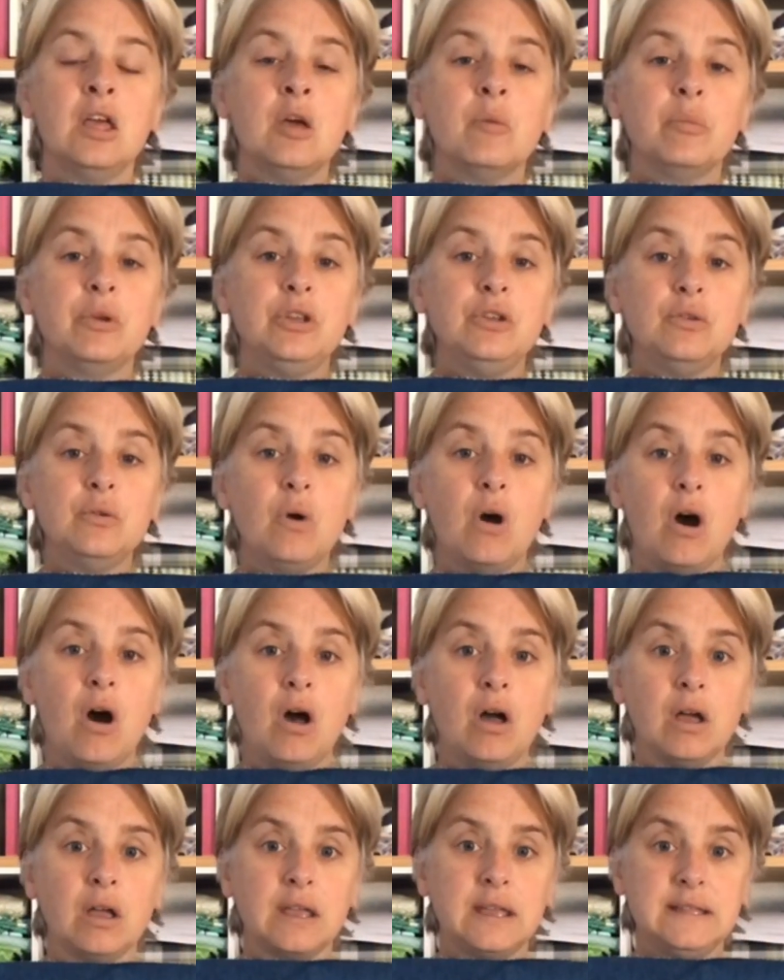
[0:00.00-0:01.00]
But you
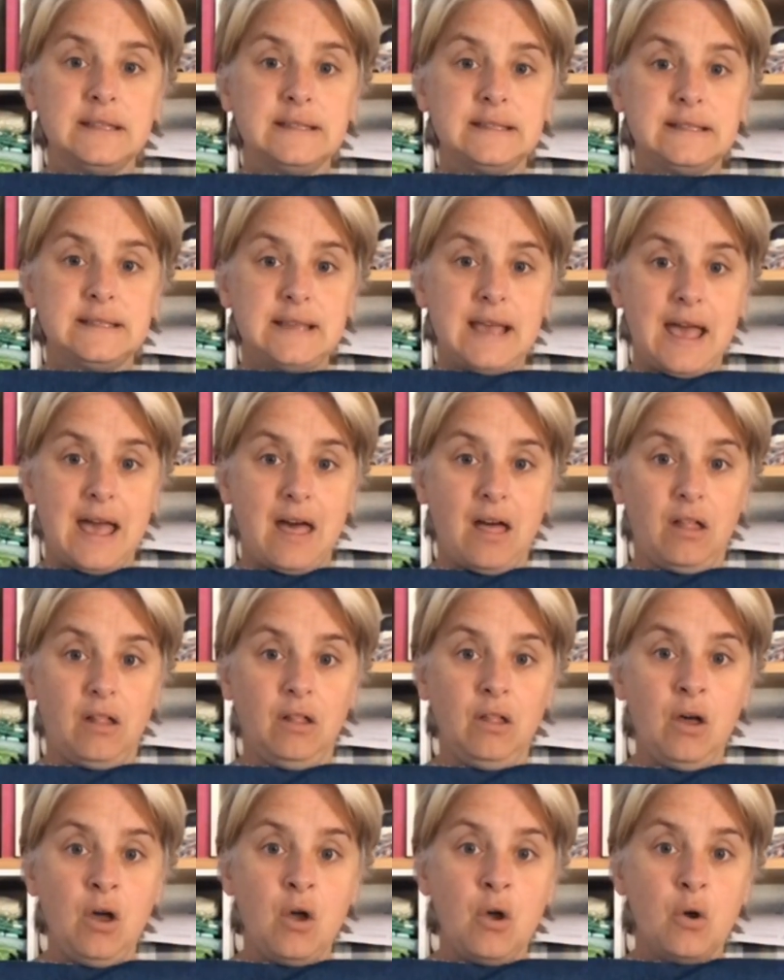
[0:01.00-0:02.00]
all can
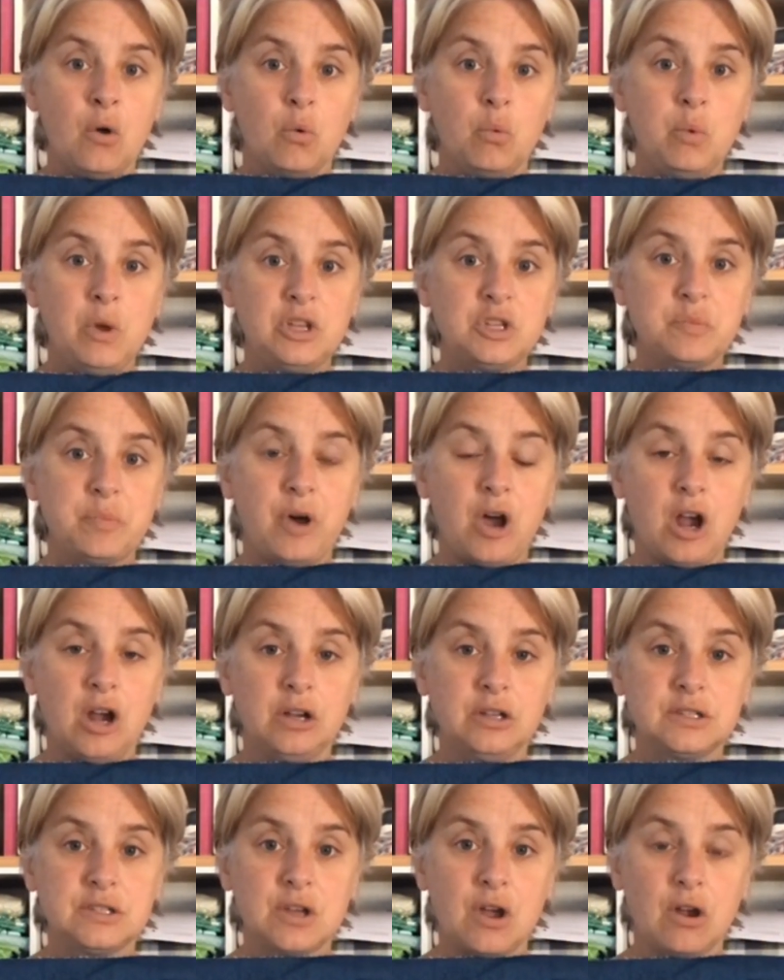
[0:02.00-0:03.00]
tell which
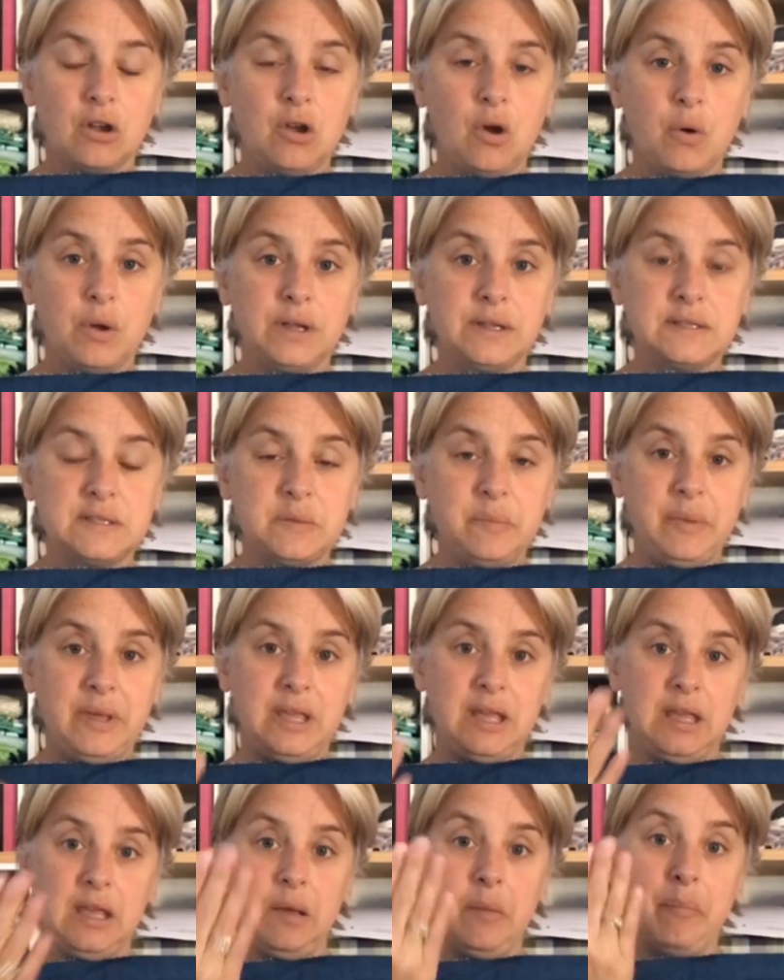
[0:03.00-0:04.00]
parts are going to
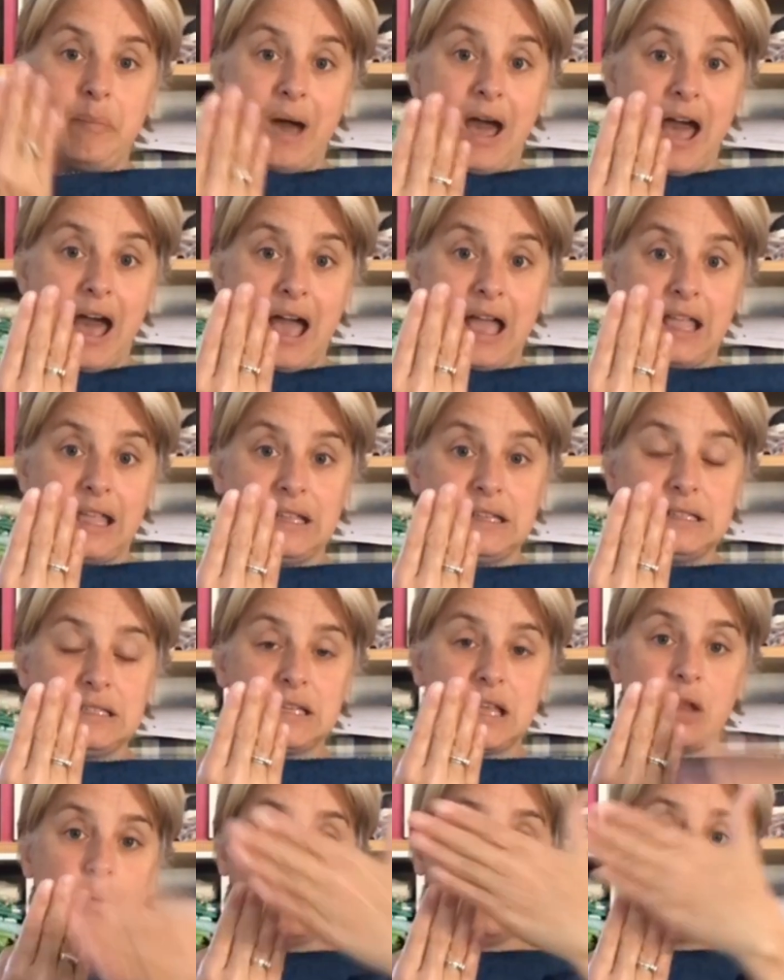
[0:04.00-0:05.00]
be behind
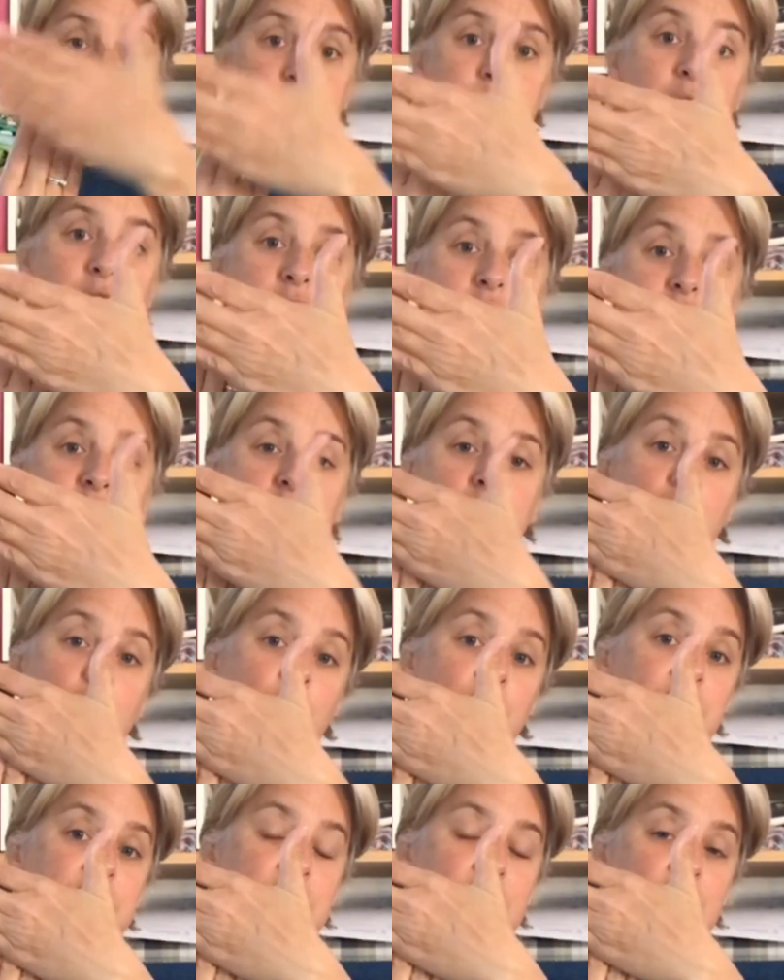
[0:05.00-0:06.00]
and which parts are
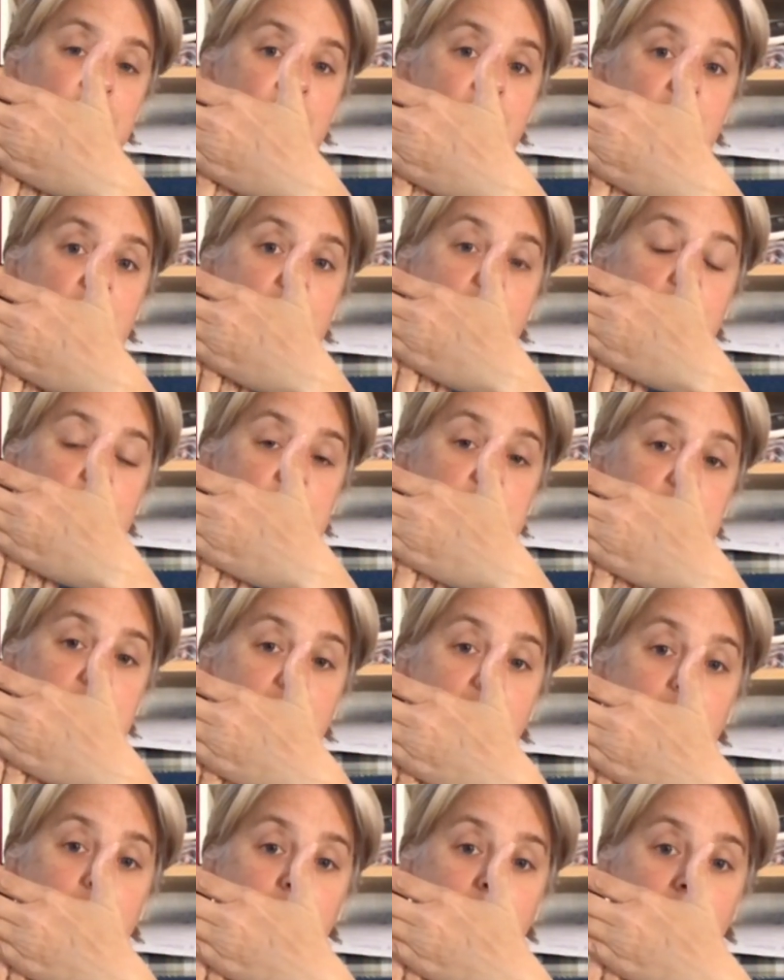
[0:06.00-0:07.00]
going to lay on
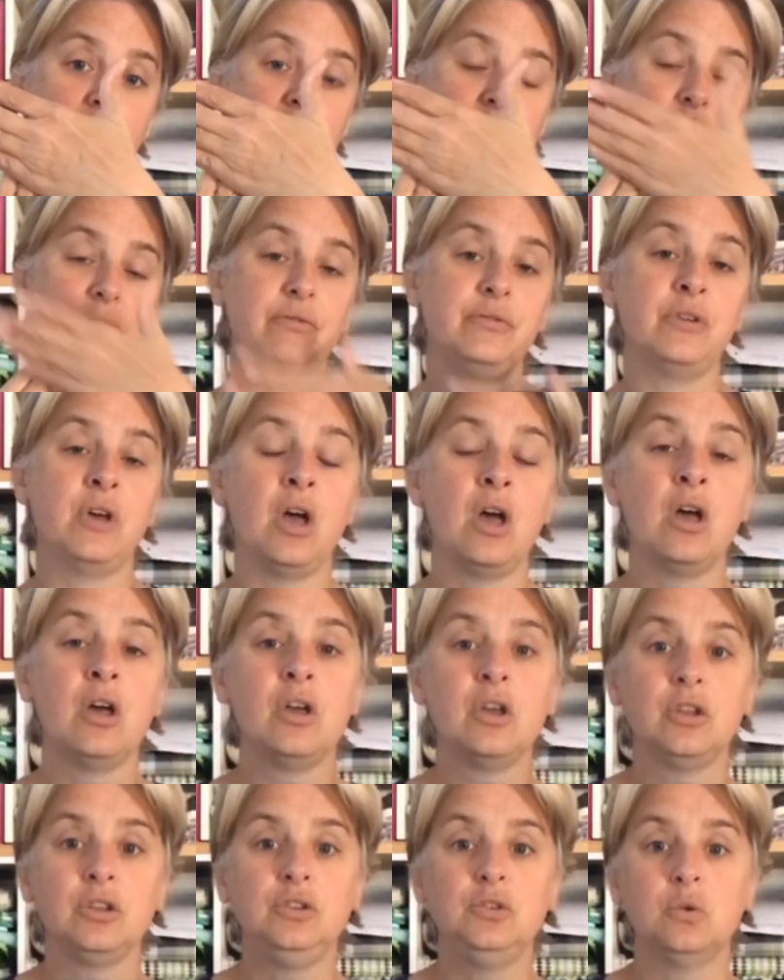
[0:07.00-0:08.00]
top of
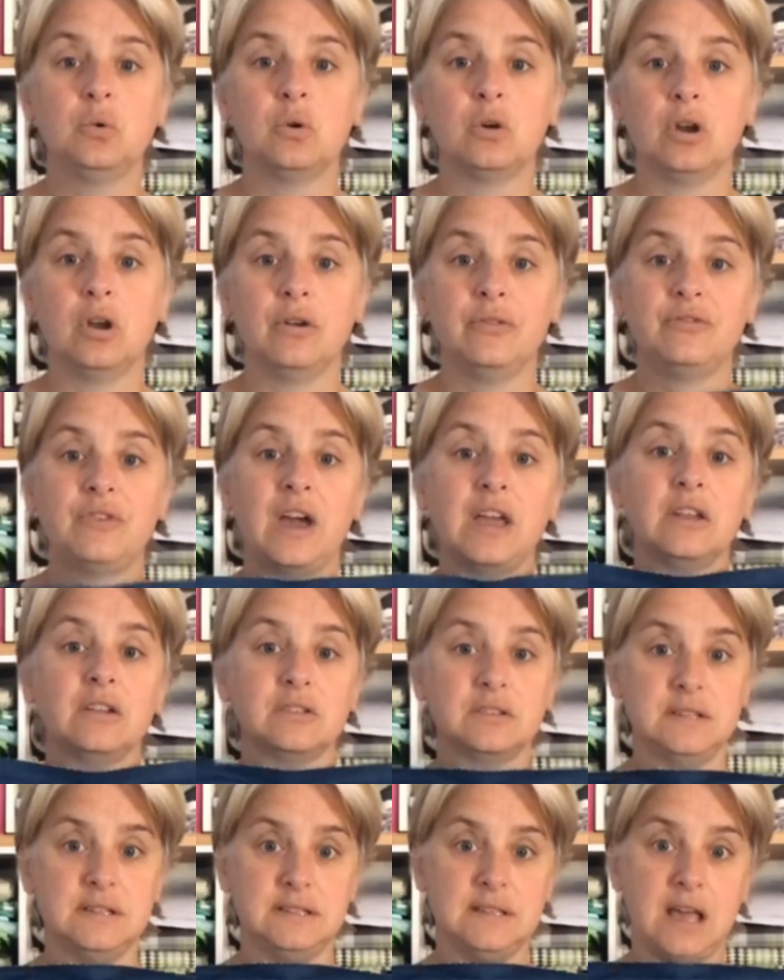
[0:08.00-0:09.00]
your final
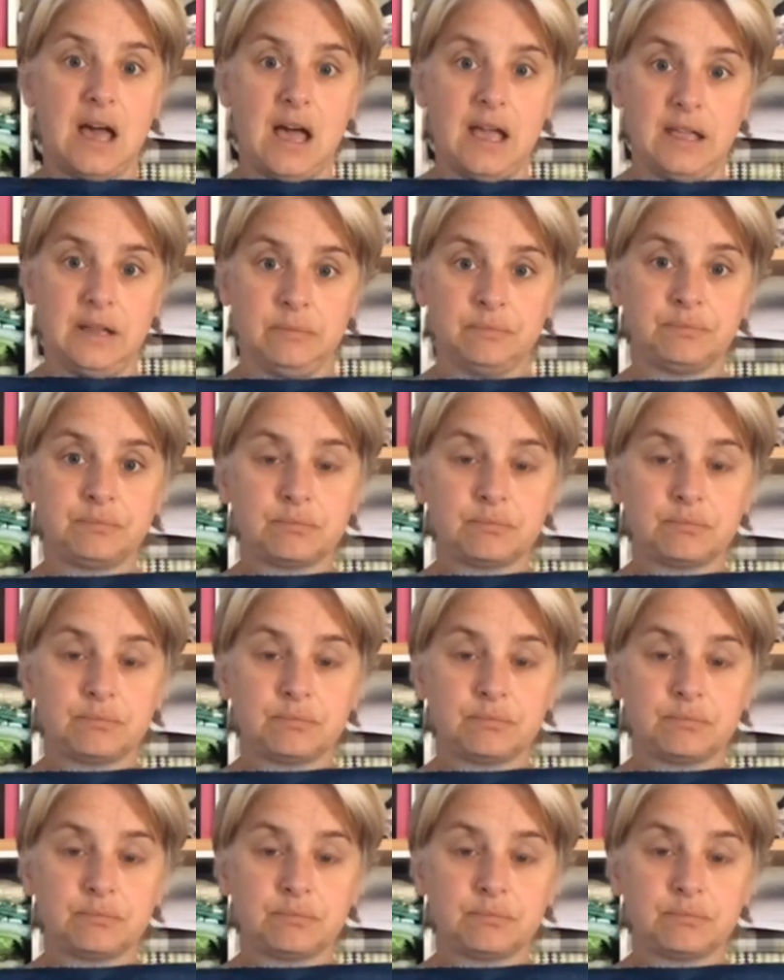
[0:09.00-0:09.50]
design.